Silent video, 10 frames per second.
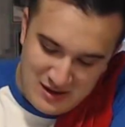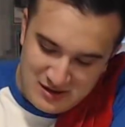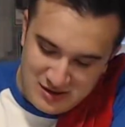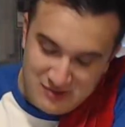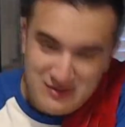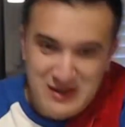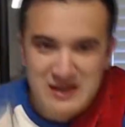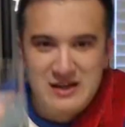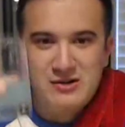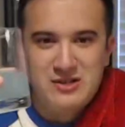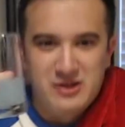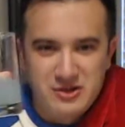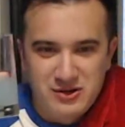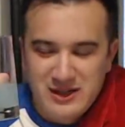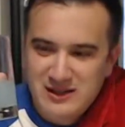So here is our
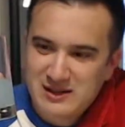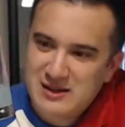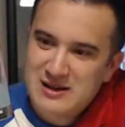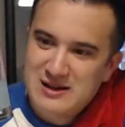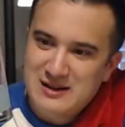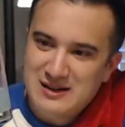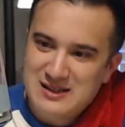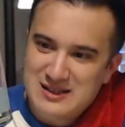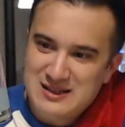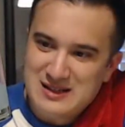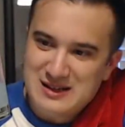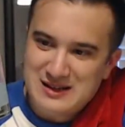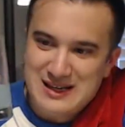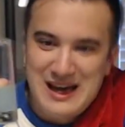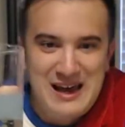drink. This is
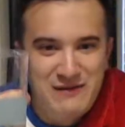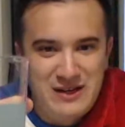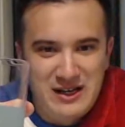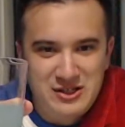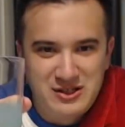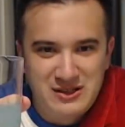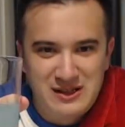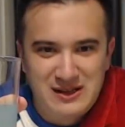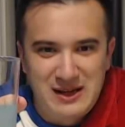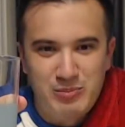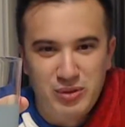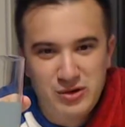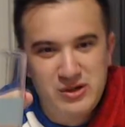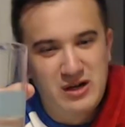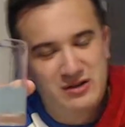the Aviation, that
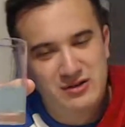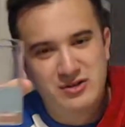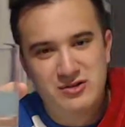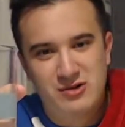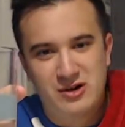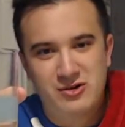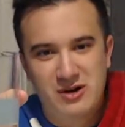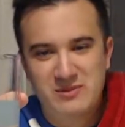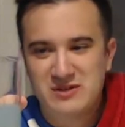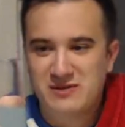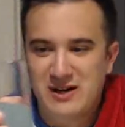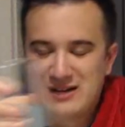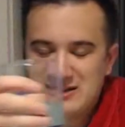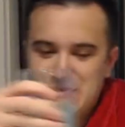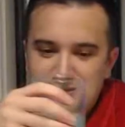blue color due to our creme de
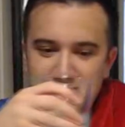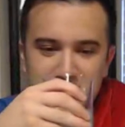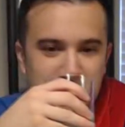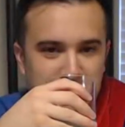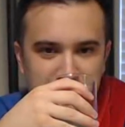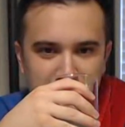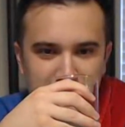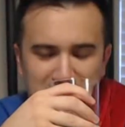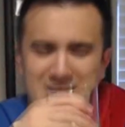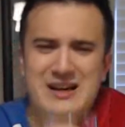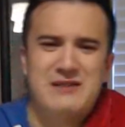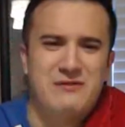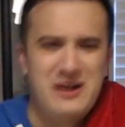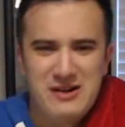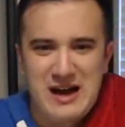violet. Again,
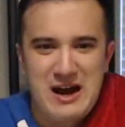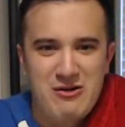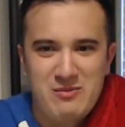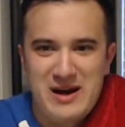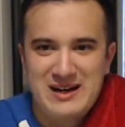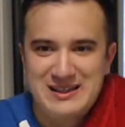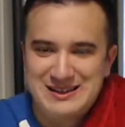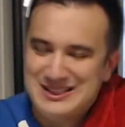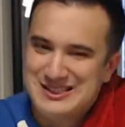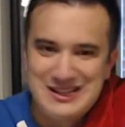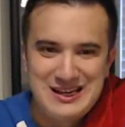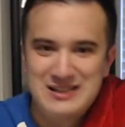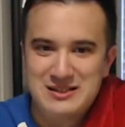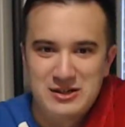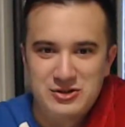very aromatic. This
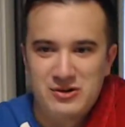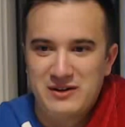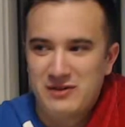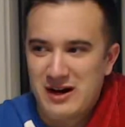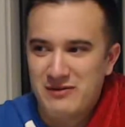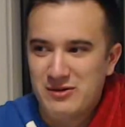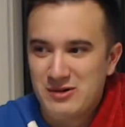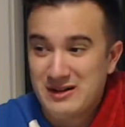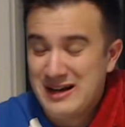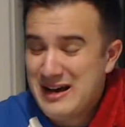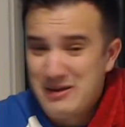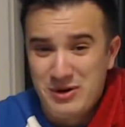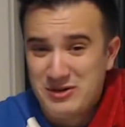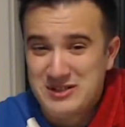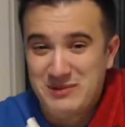isn't a drink for everyone,
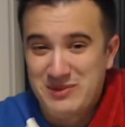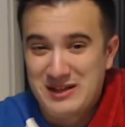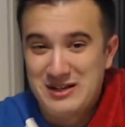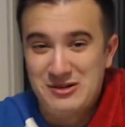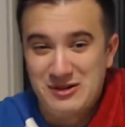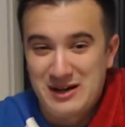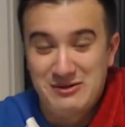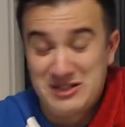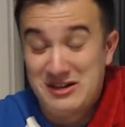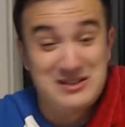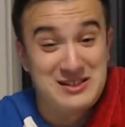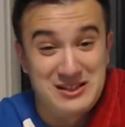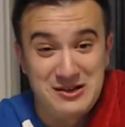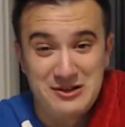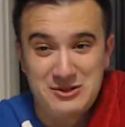but it was something new, and I was honestly
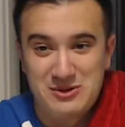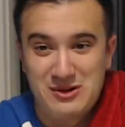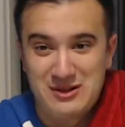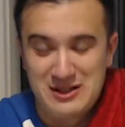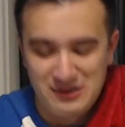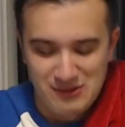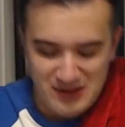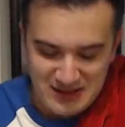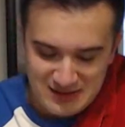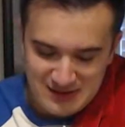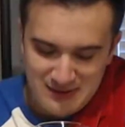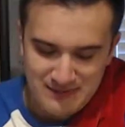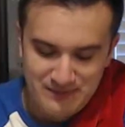curious with all the ingredients.